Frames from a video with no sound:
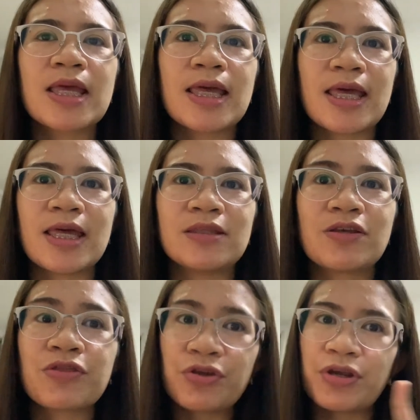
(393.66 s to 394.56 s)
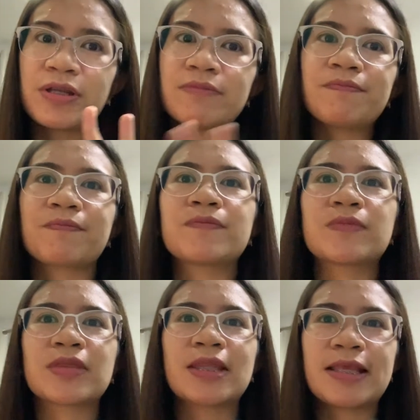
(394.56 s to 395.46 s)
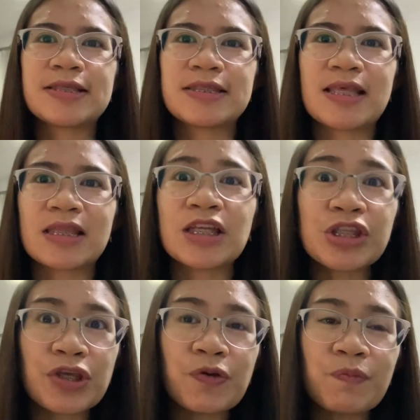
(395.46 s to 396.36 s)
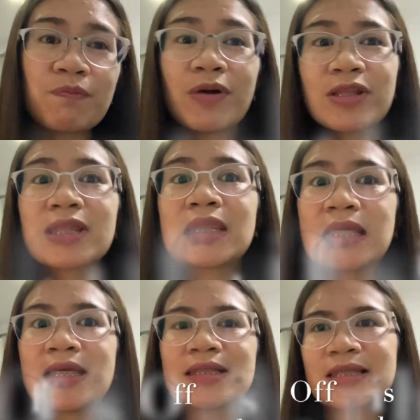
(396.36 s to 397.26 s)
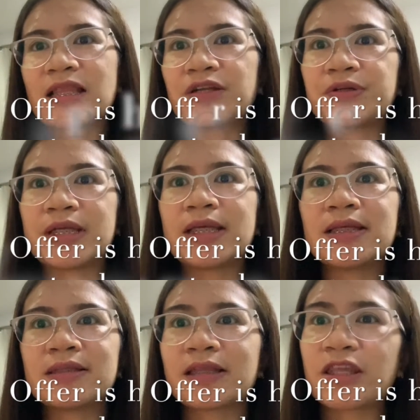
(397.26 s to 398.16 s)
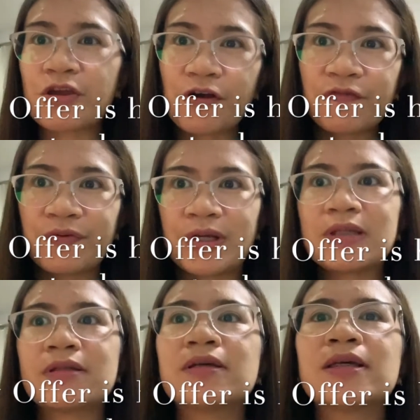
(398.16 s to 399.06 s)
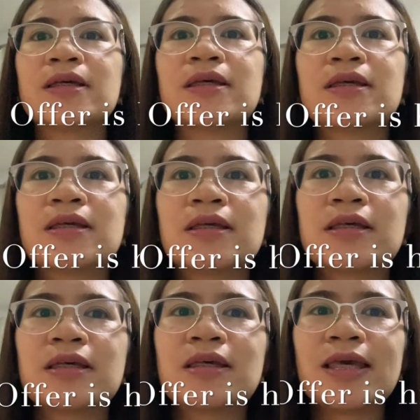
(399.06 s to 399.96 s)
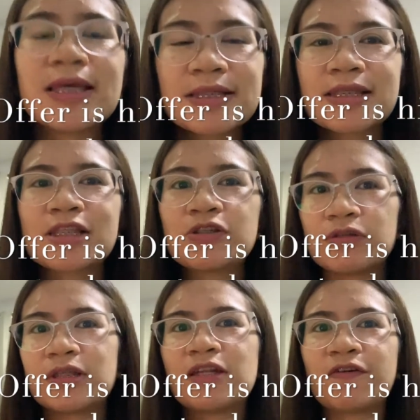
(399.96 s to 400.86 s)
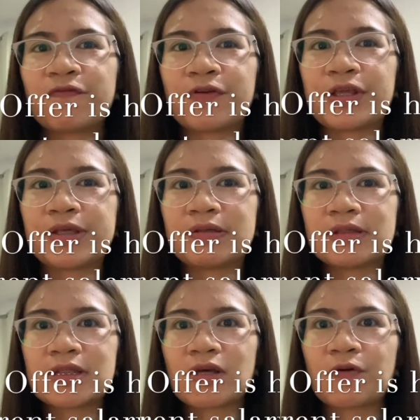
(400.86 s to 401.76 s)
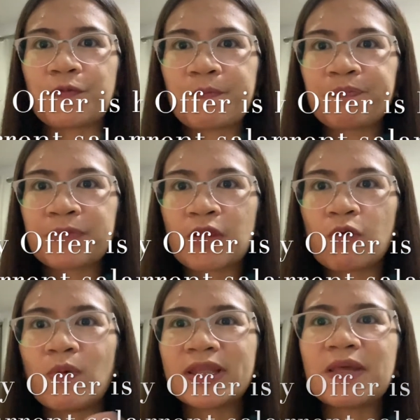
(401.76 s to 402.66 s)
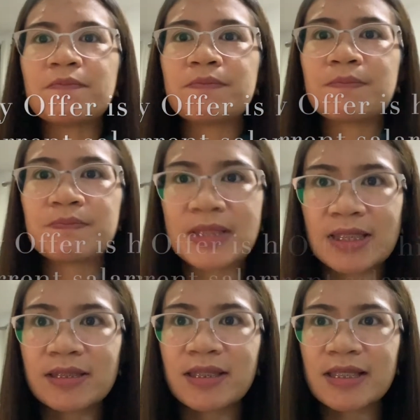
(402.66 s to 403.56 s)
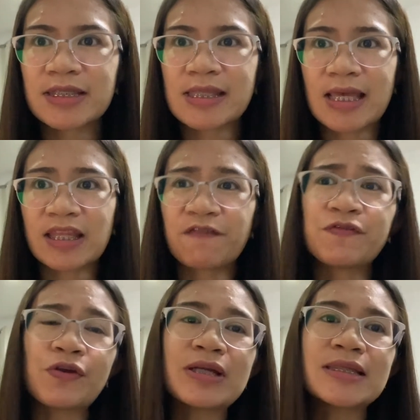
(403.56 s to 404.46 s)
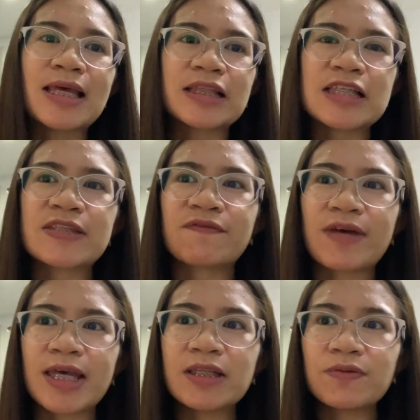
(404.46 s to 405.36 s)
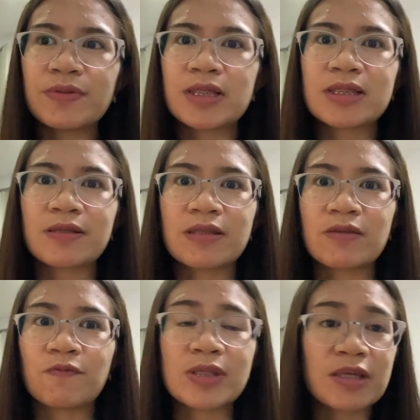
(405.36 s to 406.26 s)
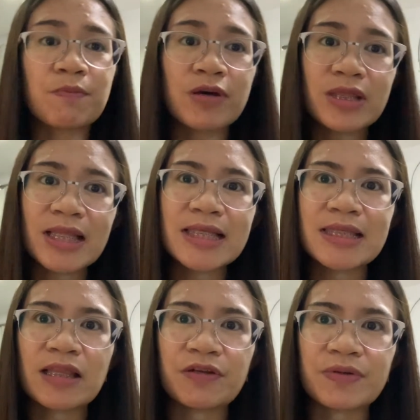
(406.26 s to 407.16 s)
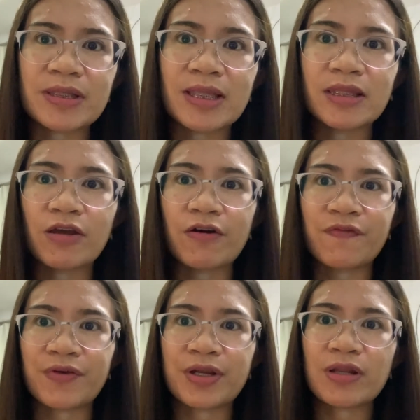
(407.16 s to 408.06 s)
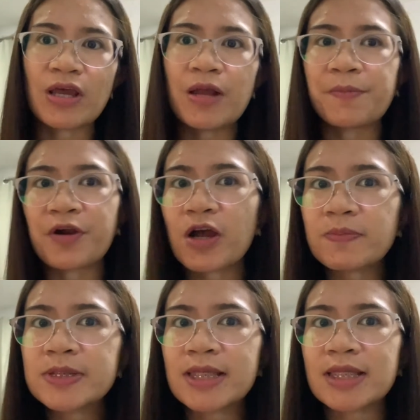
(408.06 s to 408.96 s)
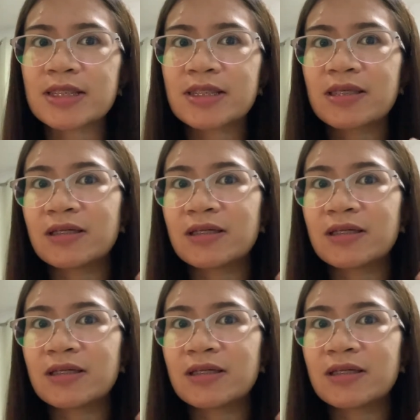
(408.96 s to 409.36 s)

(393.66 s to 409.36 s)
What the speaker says: And the third is that the new monthly salary that they offered is good enough for you. So what I mean is that if you are satisfied with the monthly salary that they offered, perhaps it's